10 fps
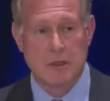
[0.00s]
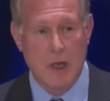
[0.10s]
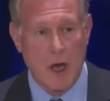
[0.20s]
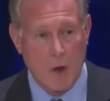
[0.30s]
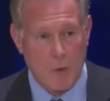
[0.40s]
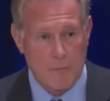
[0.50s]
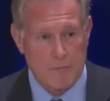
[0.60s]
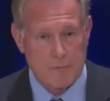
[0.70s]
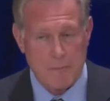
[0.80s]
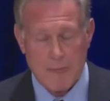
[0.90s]
know,
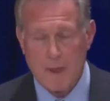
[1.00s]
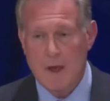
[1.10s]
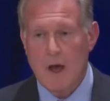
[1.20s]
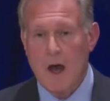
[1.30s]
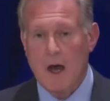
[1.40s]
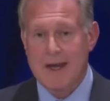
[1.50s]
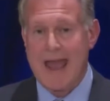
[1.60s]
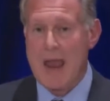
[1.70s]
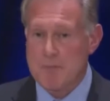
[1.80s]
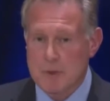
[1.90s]
on
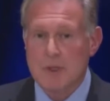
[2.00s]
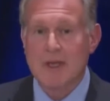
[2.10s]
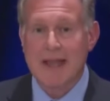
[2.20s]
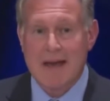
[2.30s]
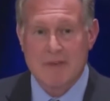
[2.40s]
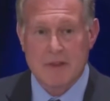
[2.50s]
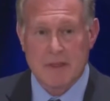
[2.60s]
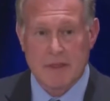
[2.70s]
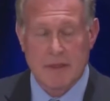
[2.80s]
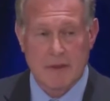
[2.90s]
April
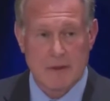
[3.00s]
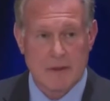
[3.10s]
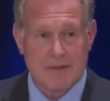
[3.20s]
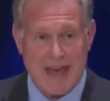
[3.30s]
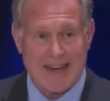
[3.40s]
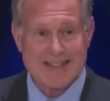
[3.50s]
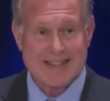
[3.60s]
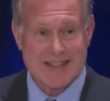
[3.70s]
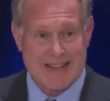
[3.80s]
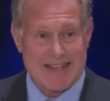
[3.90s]
11th, that
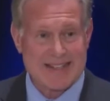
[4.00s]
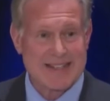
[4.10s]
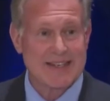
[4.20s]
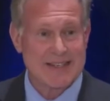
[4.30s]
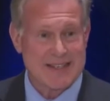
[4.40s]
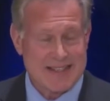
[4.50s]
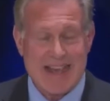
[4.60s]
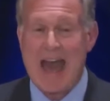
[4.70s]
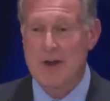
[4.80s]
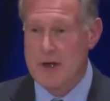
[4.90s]
is this
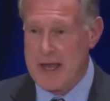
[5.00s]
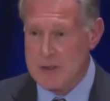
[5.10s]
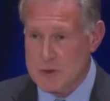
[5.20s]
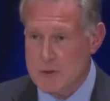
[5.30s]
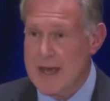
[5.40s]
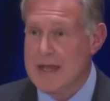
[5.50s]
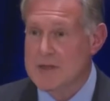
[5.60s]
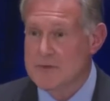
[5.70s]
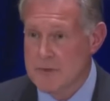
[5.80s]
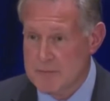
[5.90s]
Saturday, 2
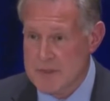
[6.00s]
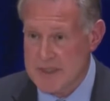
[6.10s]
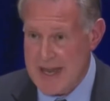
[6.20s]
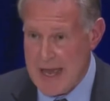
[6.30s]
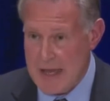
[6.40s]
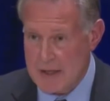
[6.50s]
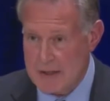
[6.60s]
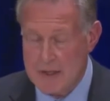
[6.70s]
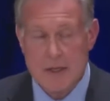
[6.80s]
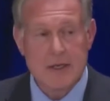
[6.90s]
days from today,
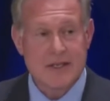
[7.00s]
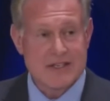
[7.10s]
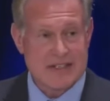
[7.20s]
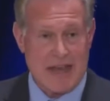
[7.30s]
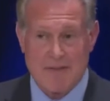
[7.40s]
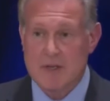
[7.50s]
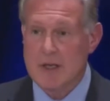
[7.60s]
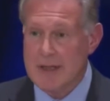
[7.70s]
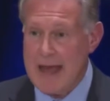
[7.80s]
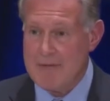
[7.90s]

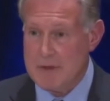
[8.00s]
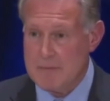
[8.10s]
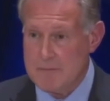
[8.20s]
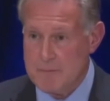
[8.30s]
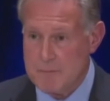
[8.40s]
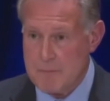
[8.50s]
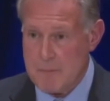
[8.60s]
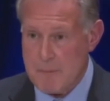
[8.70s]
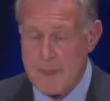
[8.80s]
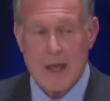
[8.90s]
7-Eleven
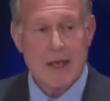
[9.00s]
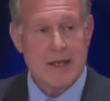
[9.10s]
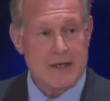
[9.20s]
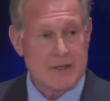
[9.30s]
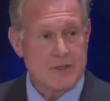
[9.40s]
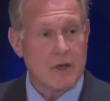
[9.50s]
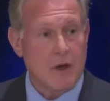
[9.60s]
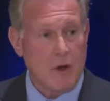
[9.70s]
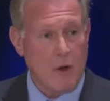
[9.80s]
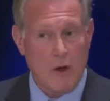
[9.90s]
is
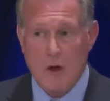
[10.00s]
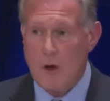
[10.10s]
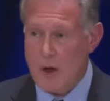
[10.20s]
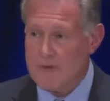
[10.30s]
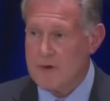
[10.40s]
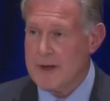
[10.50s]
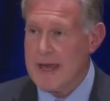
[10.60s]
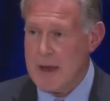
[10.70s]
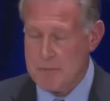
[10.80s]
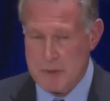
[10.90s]
offering
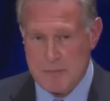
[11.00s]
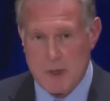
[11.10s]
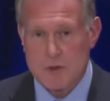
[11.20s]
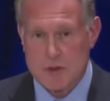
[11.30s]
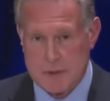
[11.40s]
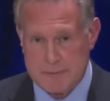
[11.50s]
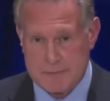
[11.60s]
a promotion.